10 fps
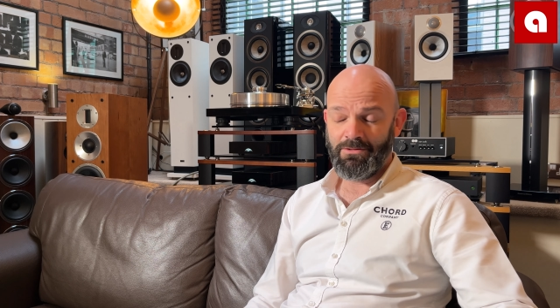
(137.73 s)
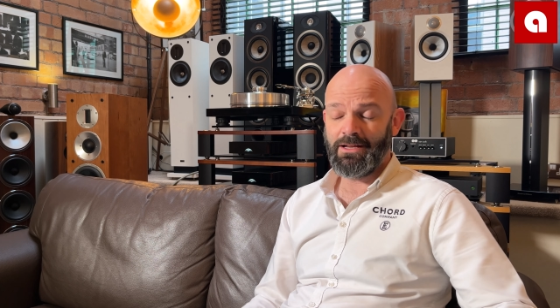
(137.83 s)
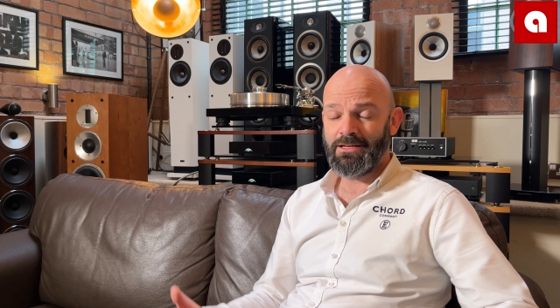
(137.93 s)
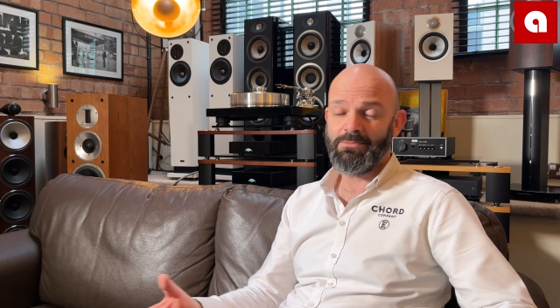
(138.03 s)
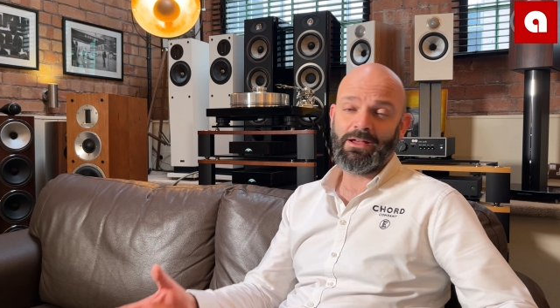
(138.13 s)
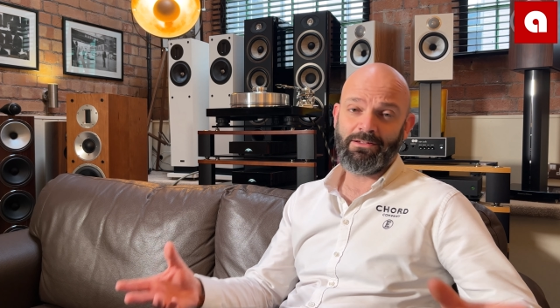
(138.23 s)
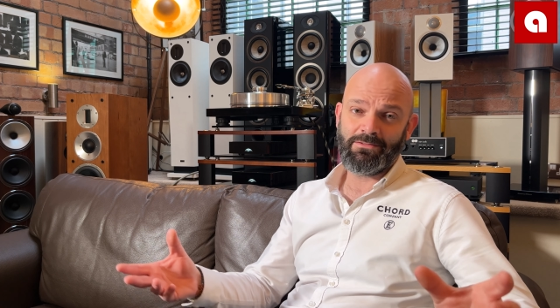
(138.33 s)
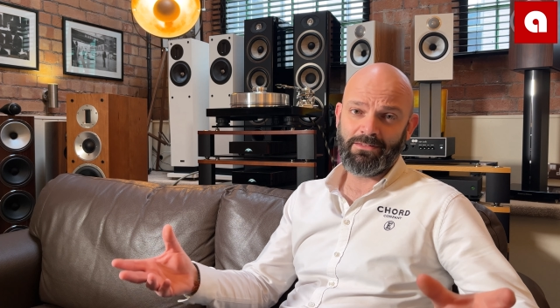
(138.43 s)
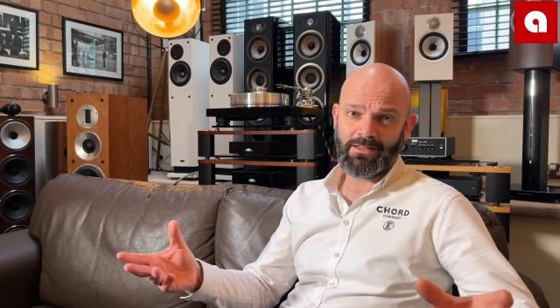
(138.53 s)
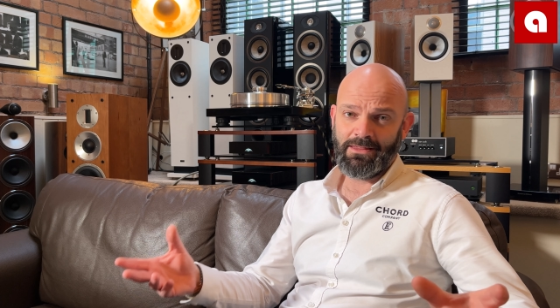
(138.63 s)
come out
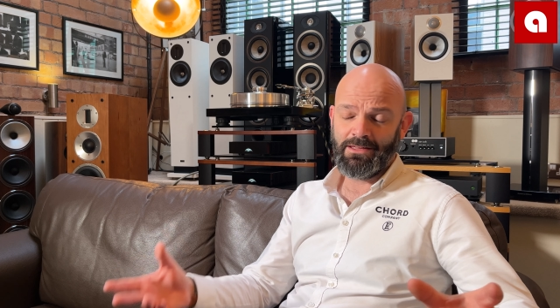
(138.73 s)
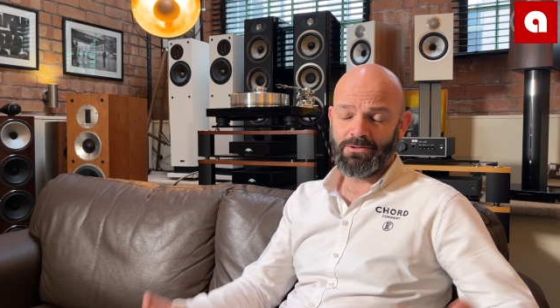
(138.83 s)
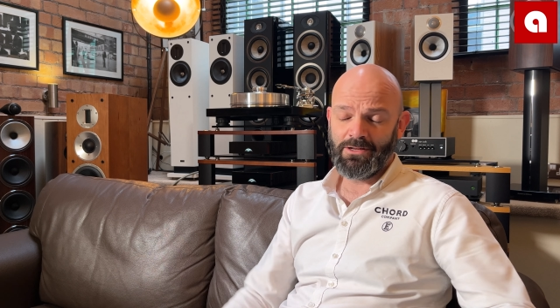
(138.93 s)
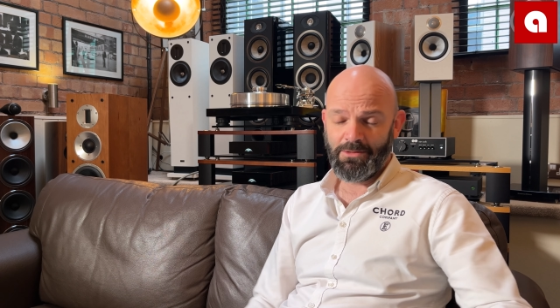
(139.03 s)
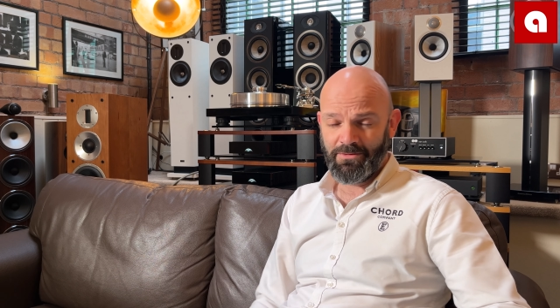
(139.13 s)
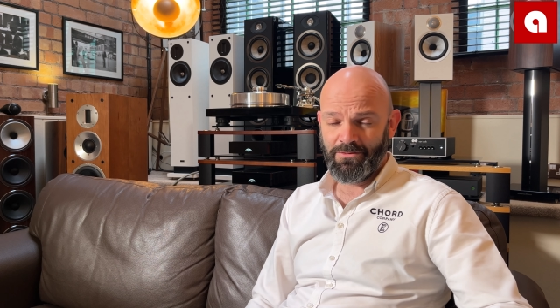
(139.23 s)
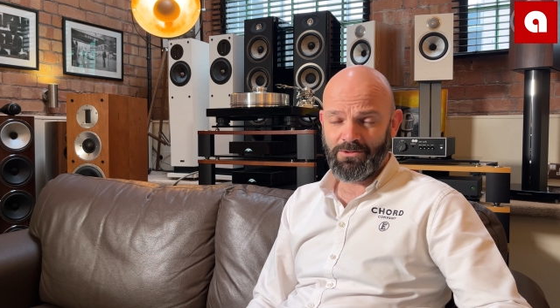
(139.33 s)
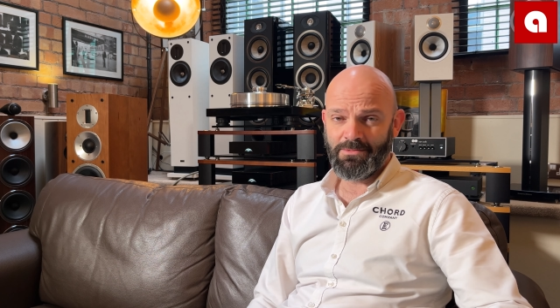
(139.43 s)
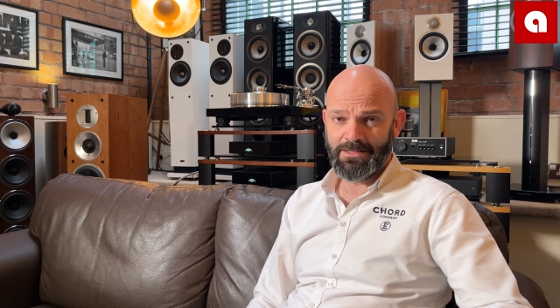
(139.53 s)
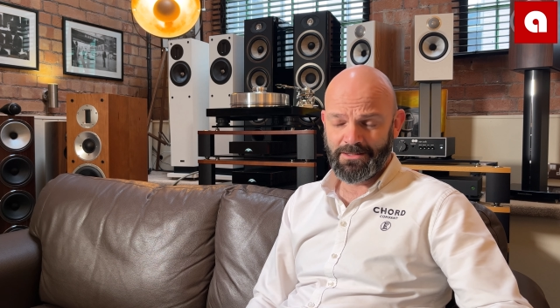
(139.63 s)
in the audio
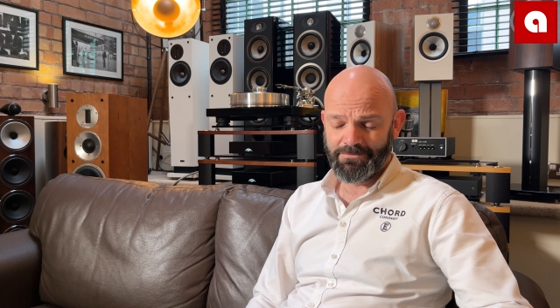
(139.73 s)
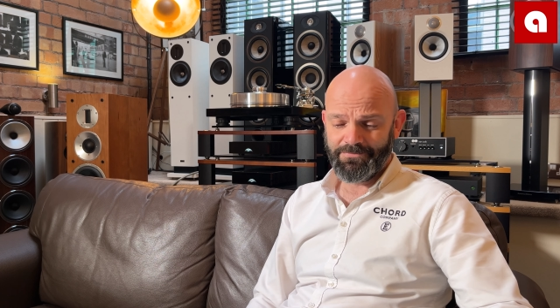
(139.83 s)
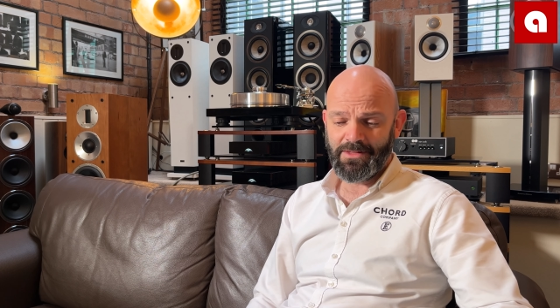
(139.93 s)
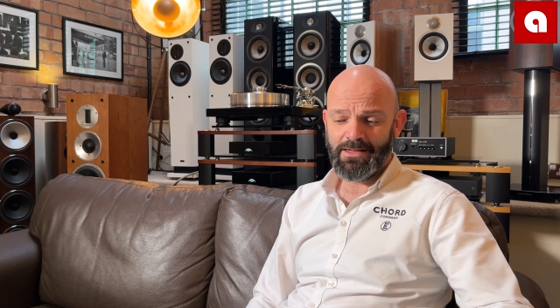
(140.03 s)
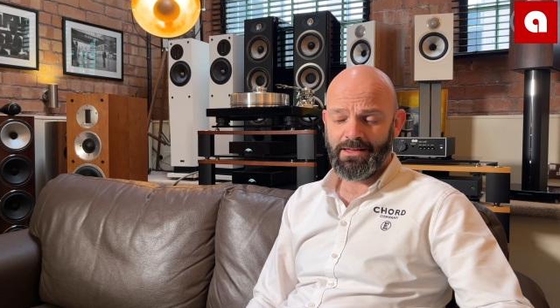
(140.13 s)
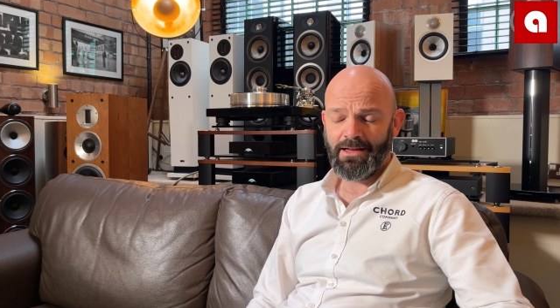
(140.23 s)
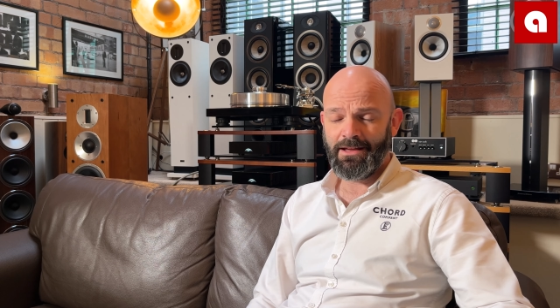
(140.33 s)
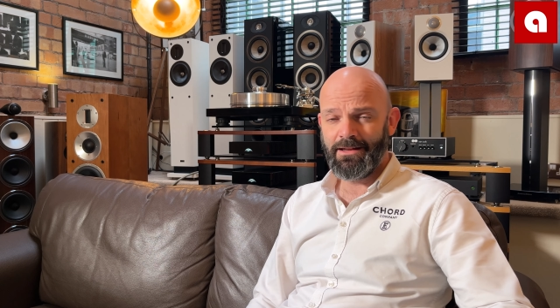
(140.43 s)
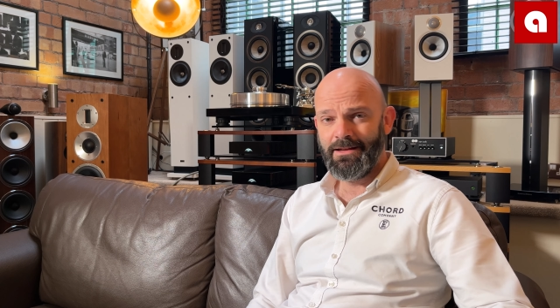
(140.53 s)
performance that you get.